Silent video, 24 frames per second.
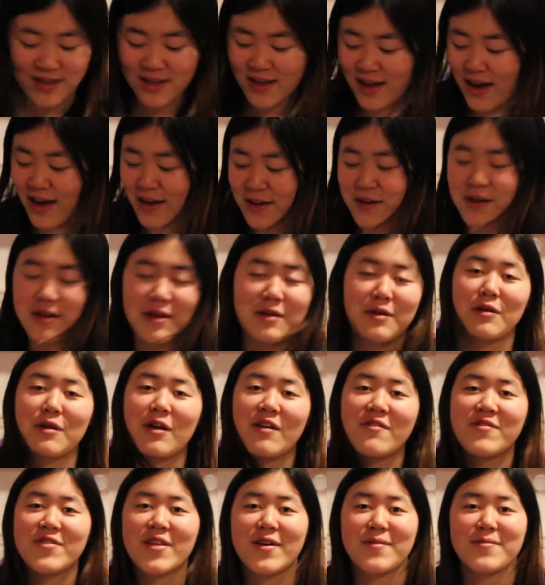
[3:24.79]
I, I don't
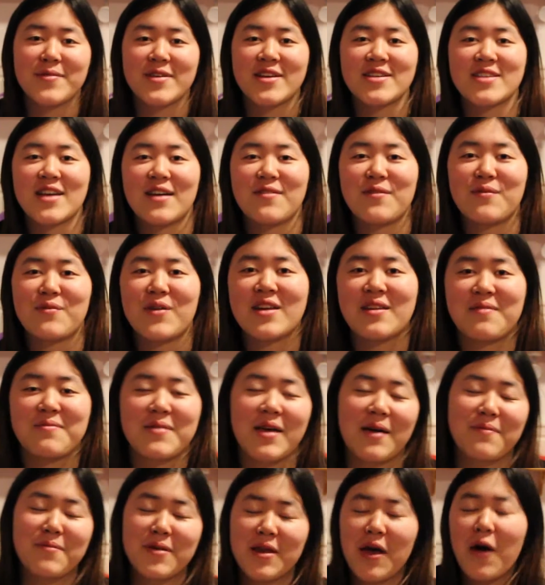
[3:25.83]
love them because I haven't read them
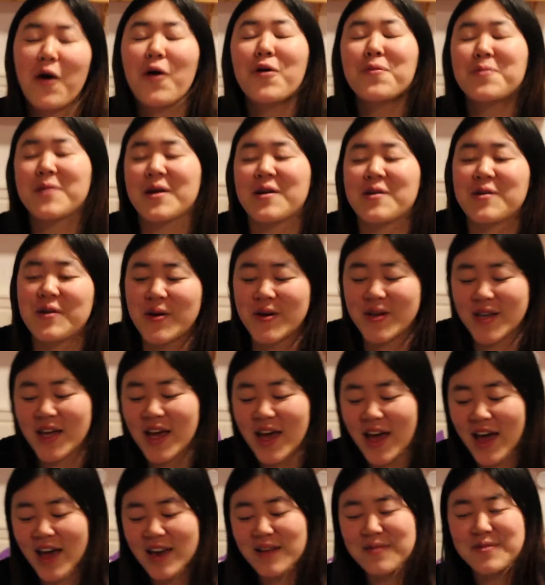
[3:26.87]
yet, but I hope they're good,
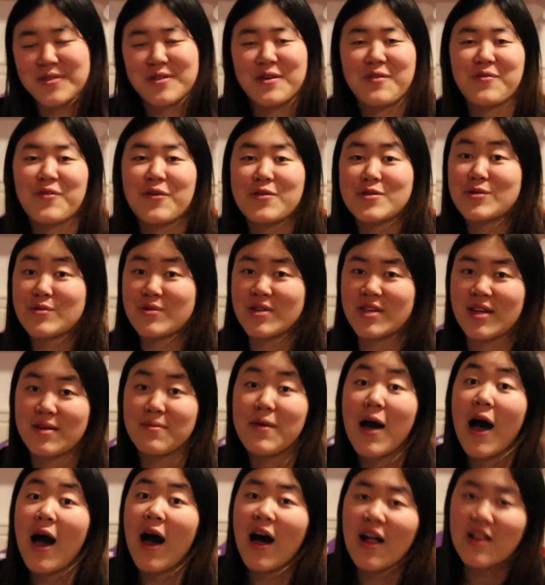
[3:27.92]
and I'm looking forward to read them
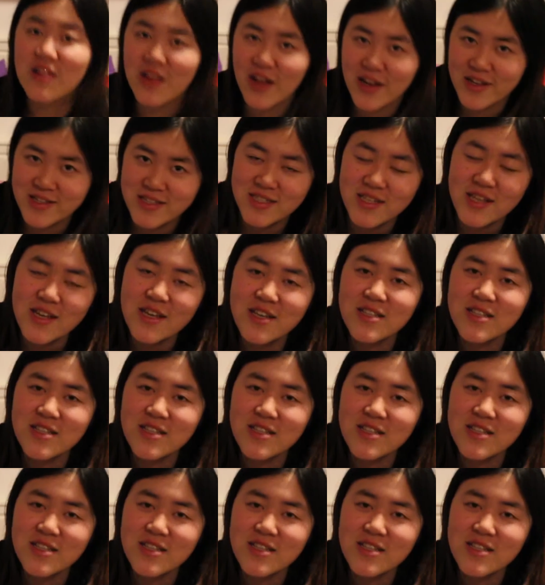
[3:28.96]
a lot.